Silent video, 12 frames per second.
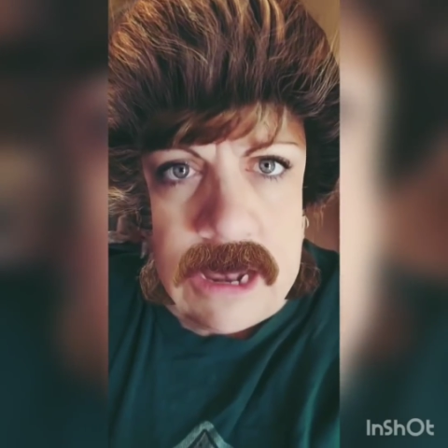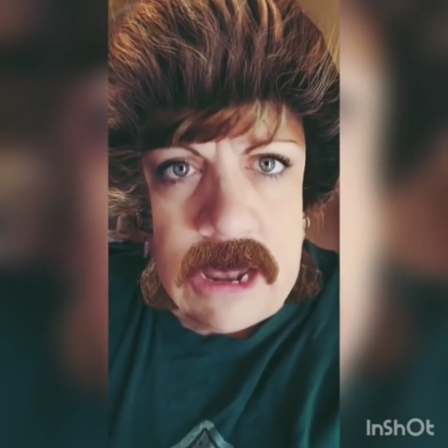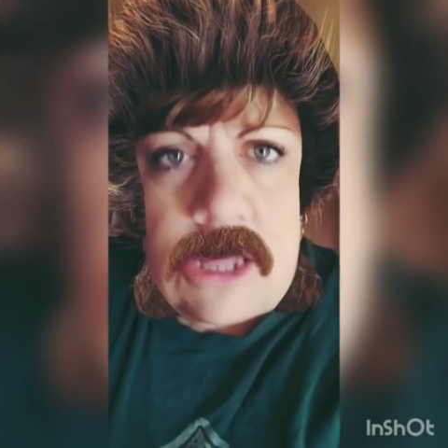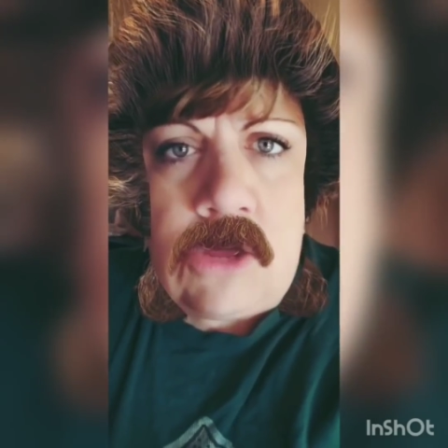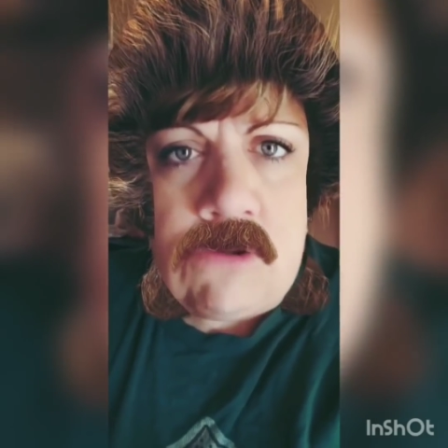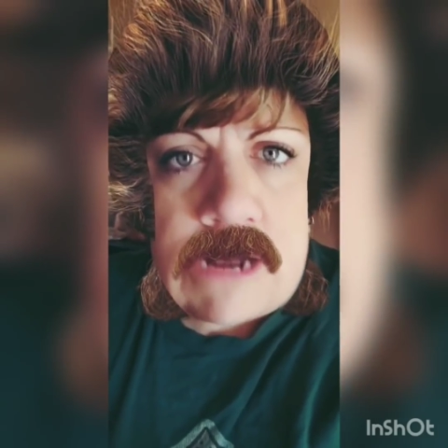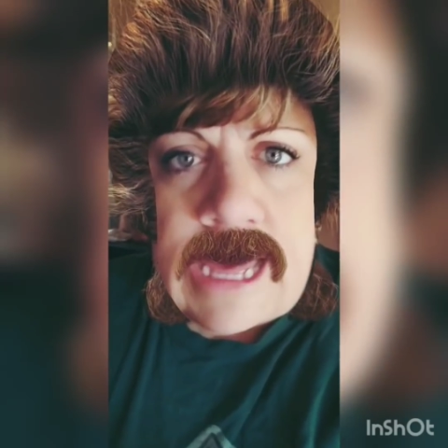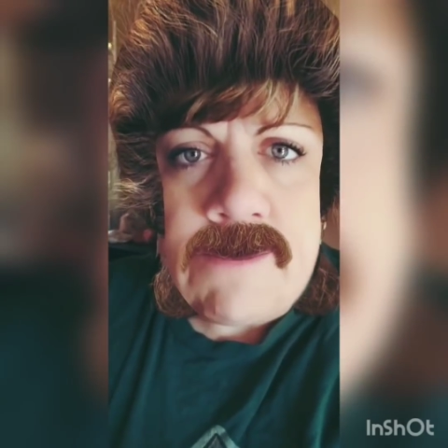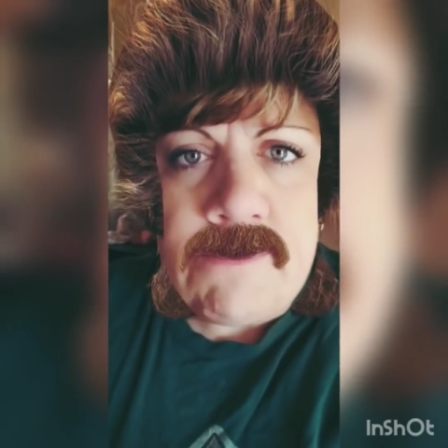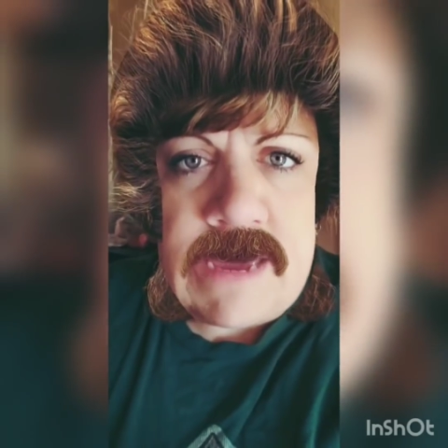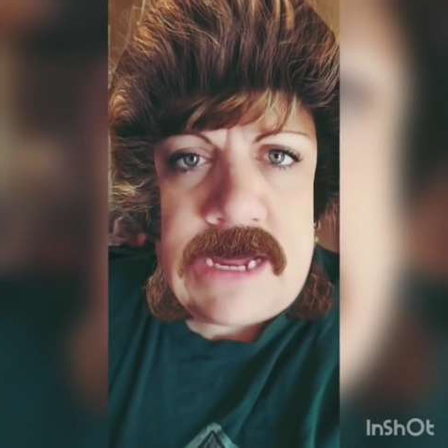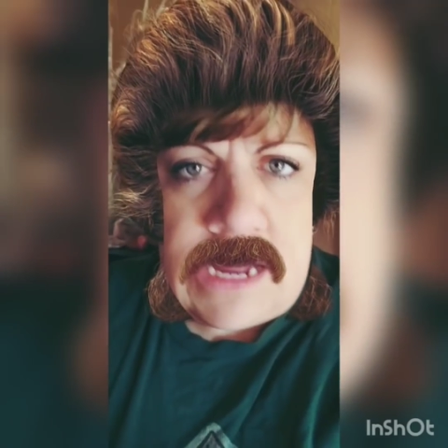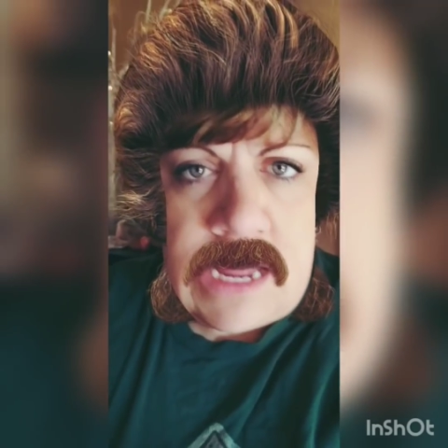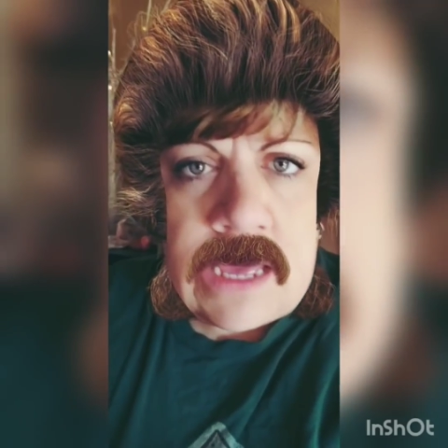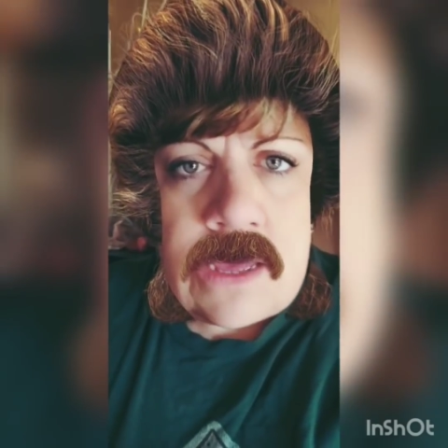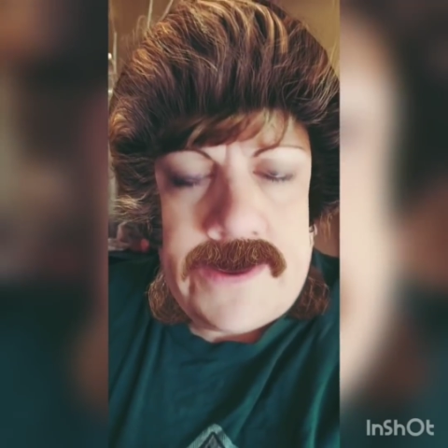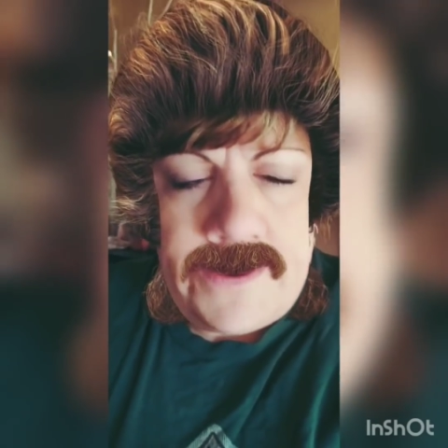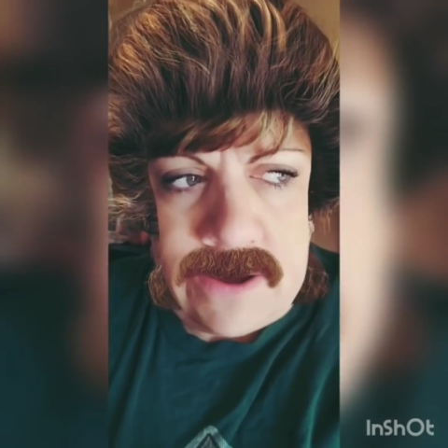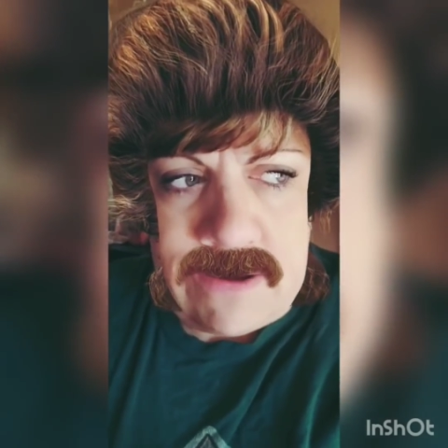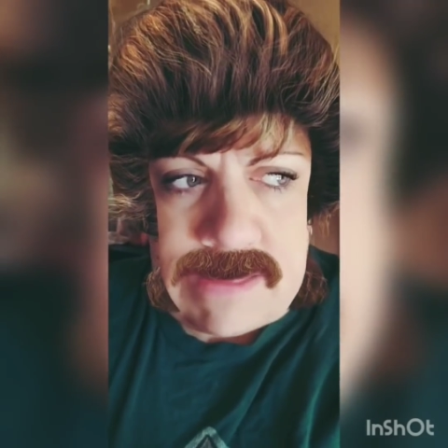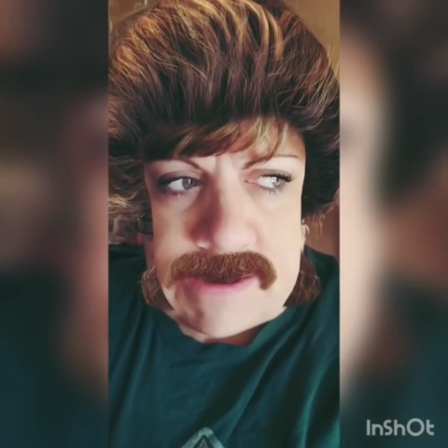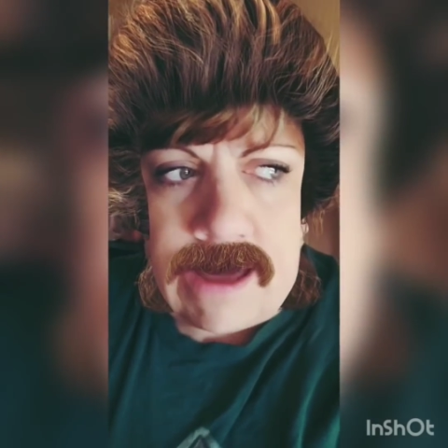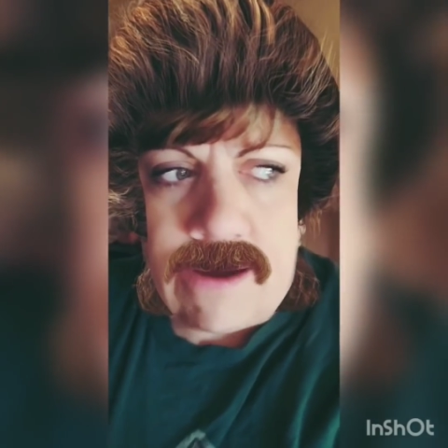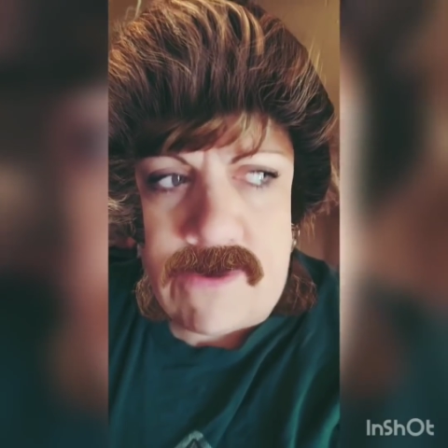you let me do the
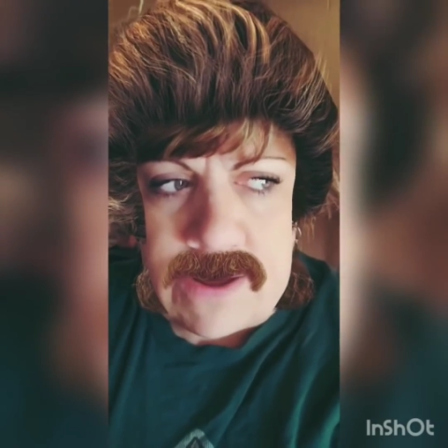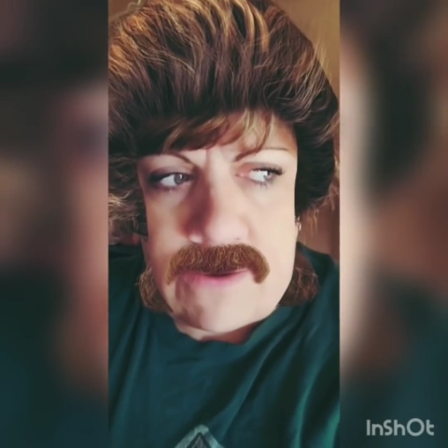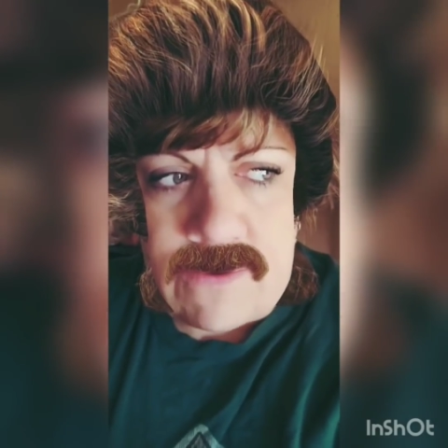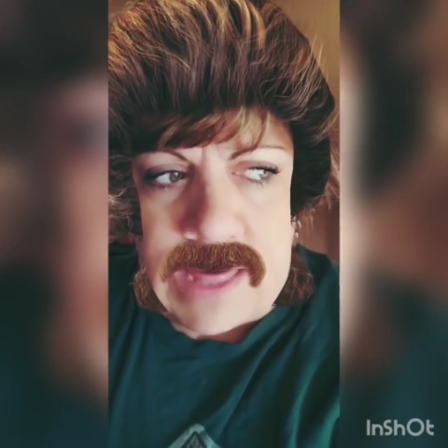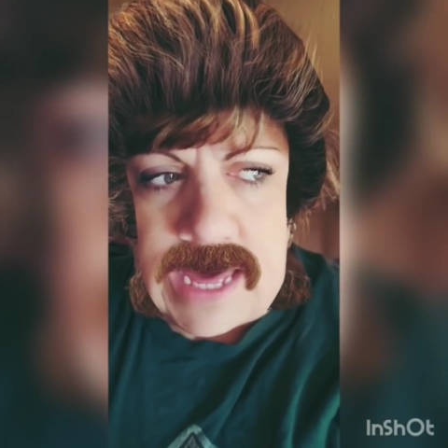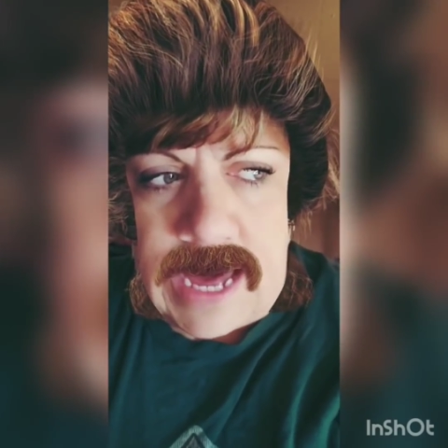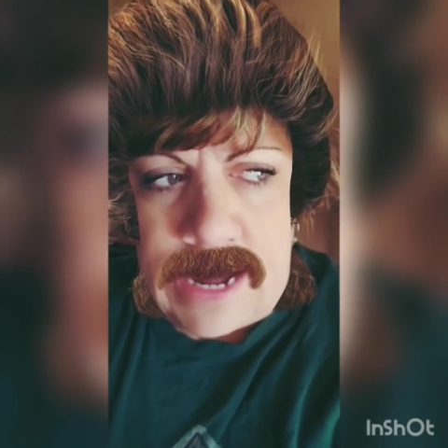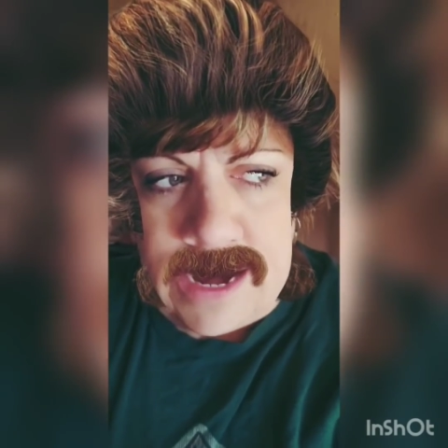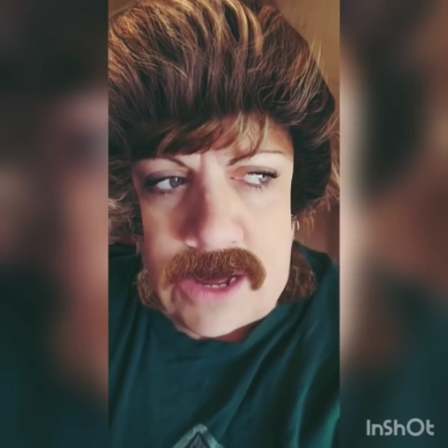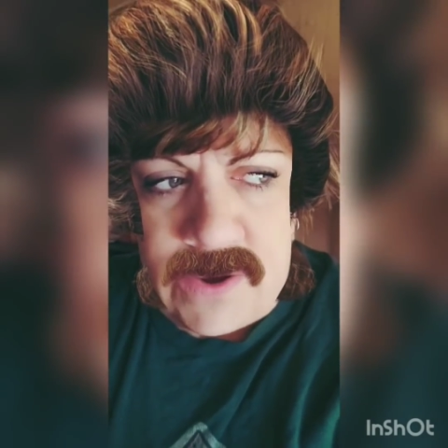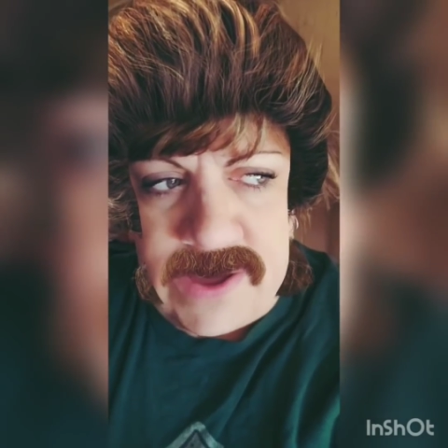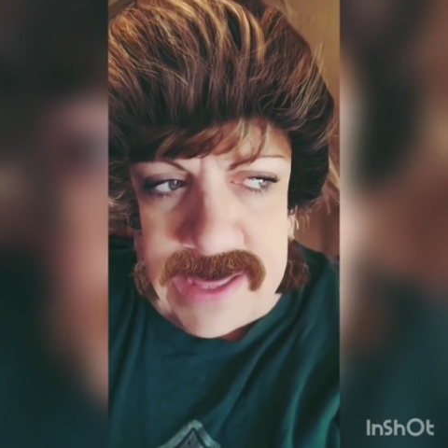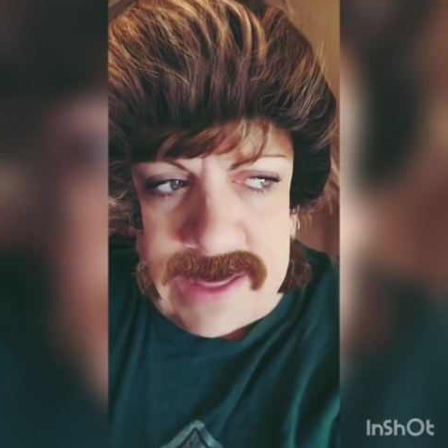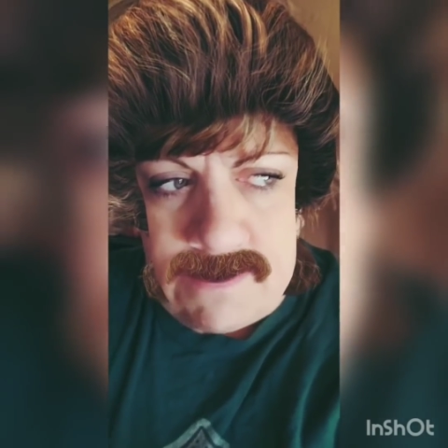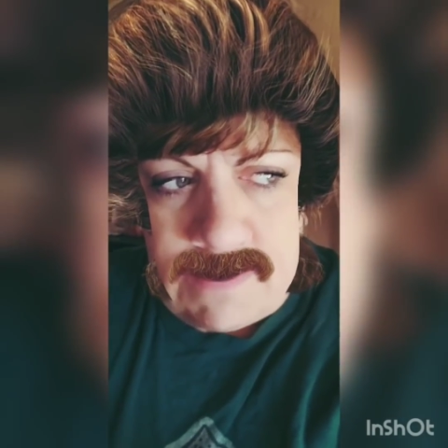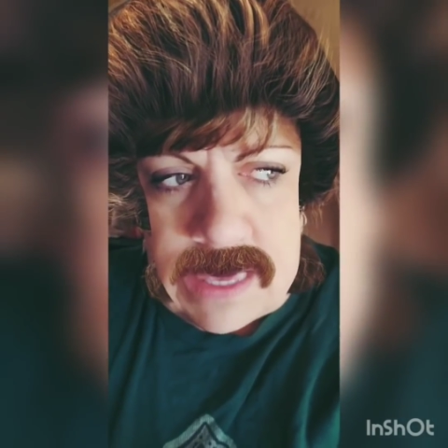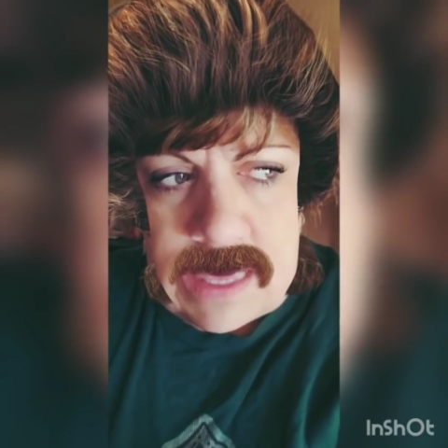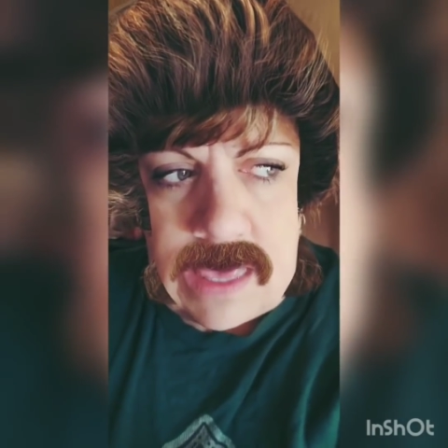talking, okay? I know him.